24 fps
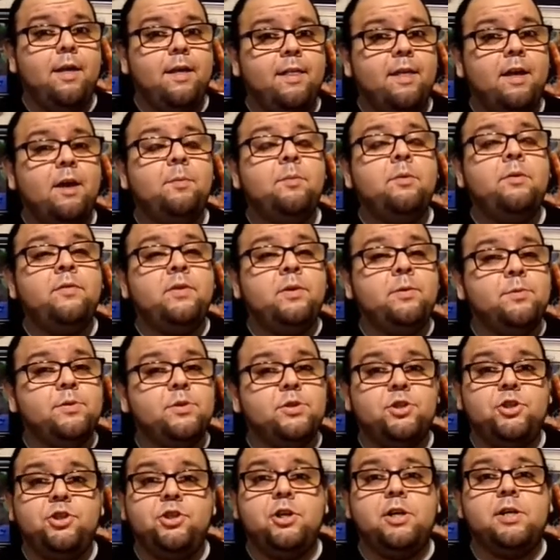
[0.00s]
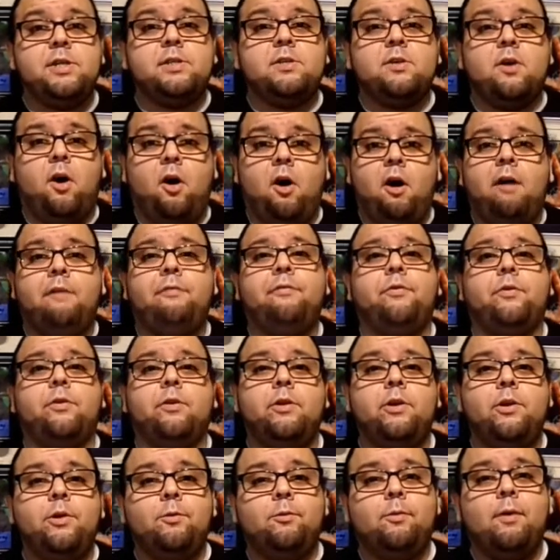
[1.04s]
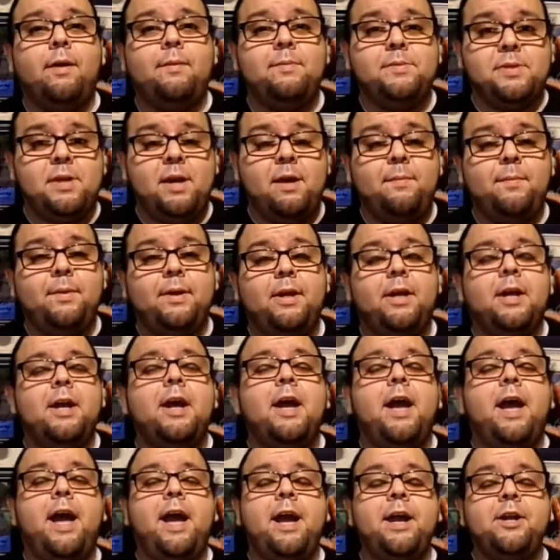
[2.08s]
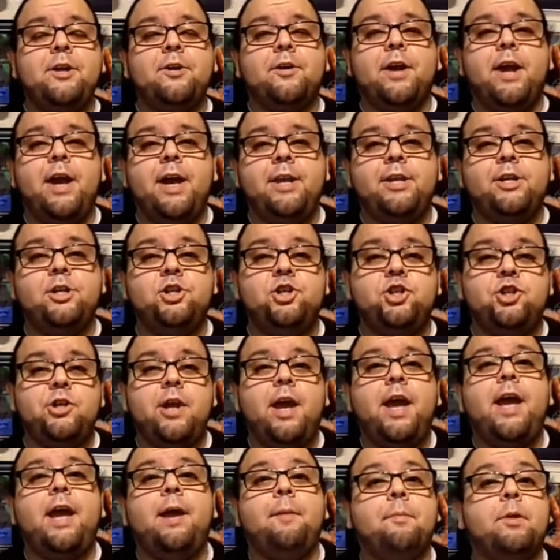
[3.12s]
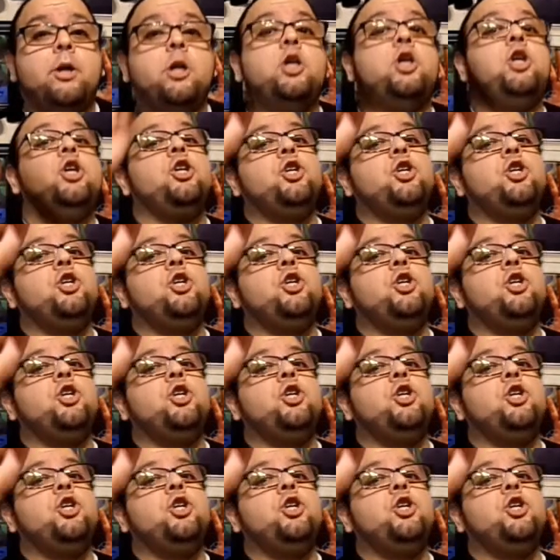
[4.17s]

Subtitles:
That movie was just awful. Rob Zombie, hang your head in shame.